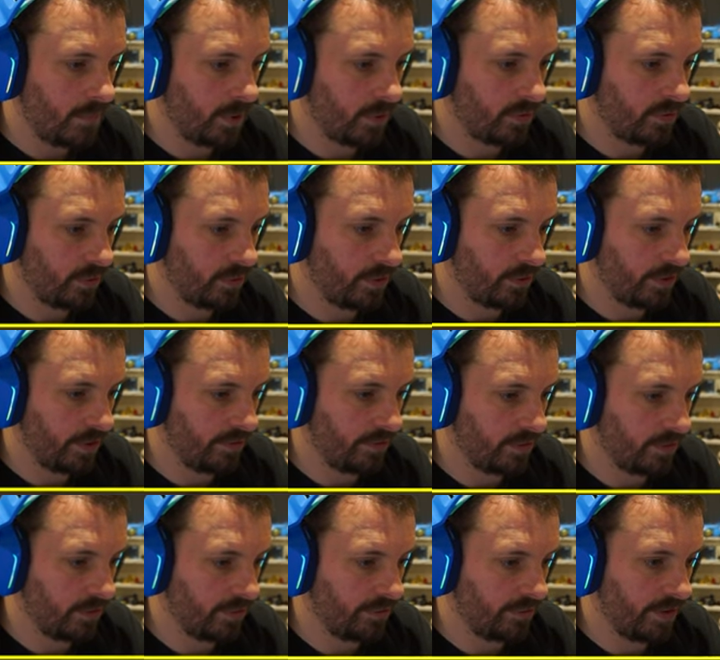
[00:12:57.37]
Two, three,
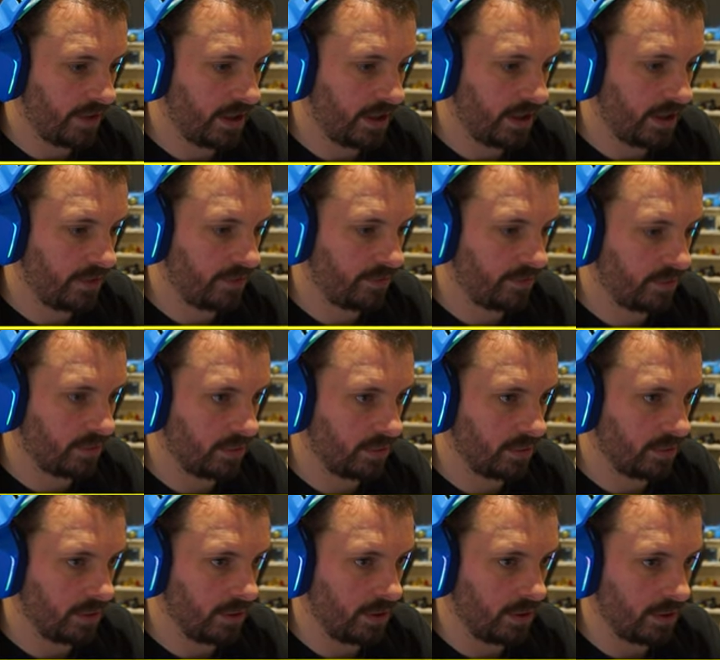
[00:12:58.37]
four, five.
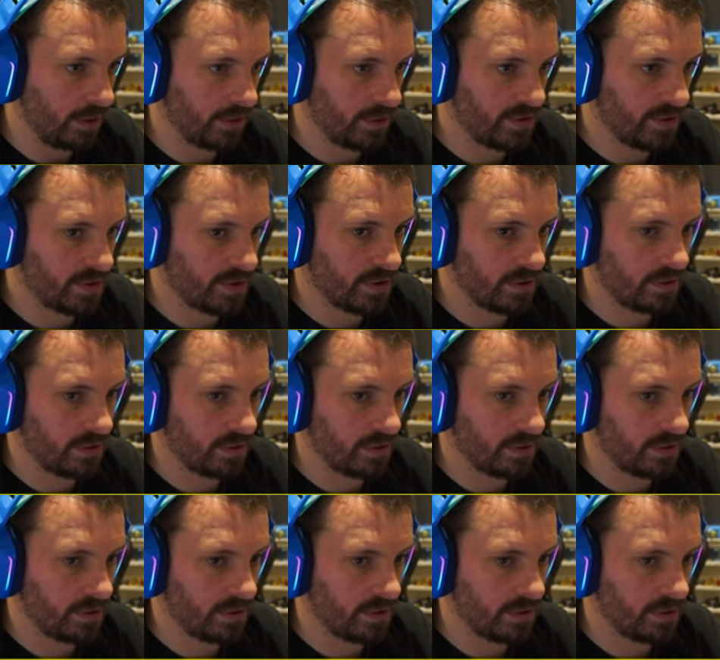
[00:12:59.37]
Logs.